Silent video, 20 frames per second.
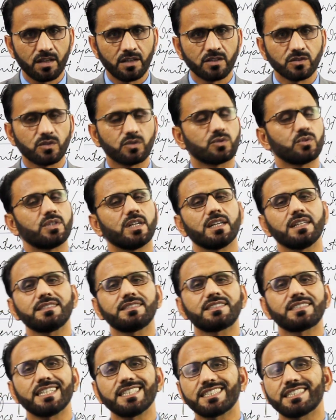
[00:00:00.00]
So today's
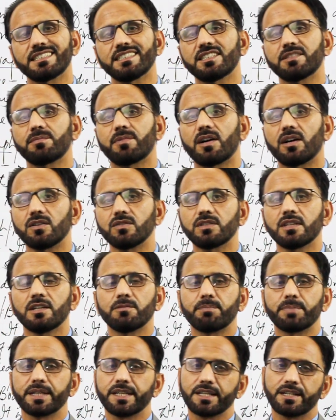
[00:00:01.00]
session is about
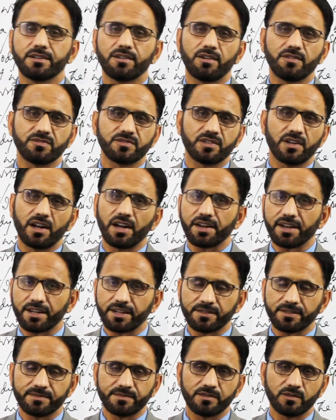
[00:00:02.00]
paragraph
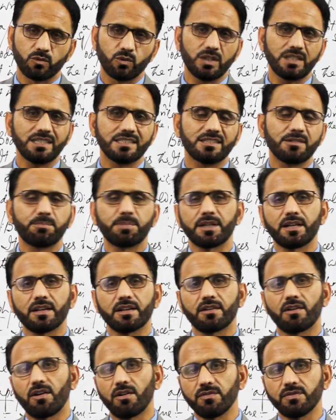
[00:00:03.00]
writing. What is a
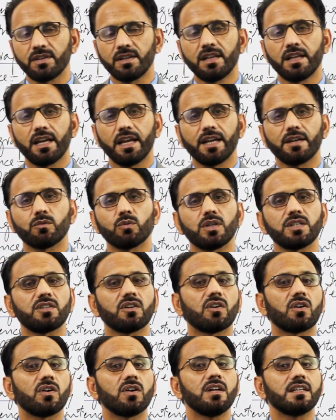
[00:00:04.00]
paragraph and what
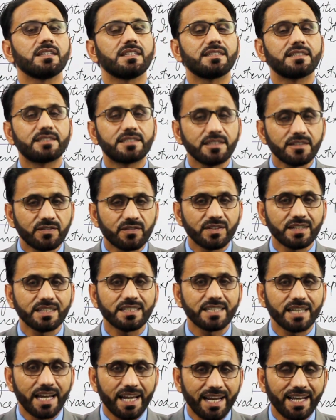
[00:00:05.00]
are the
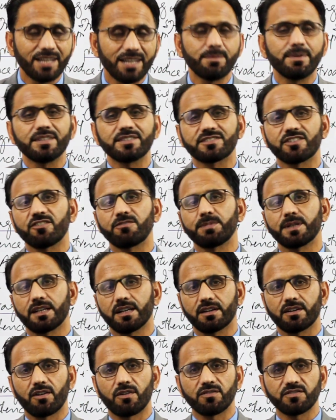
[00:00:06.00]
different elements of
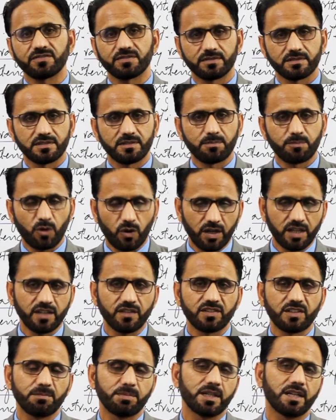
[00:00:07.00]
paragraph, the body
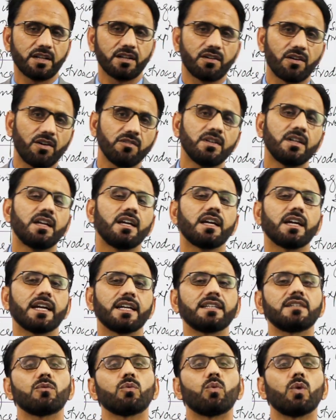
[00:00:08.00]
of the paragraph,
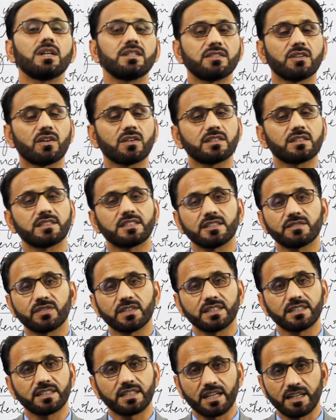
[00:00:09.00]
and what are the
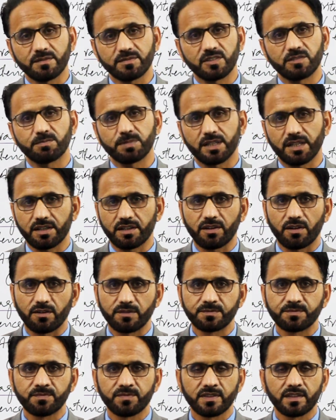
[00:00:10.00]
different types of paragraph?
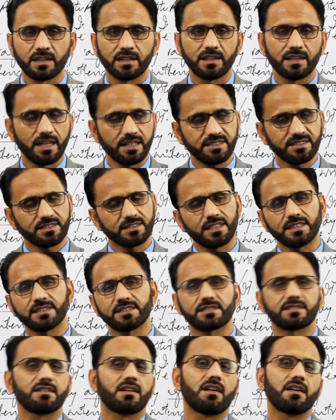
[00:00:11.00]
Let's get
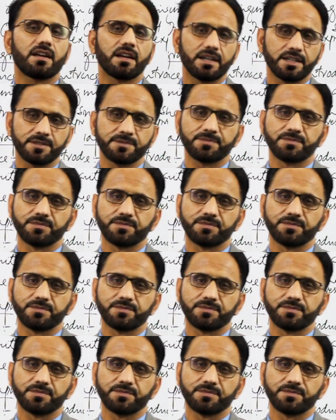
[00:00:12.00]
started.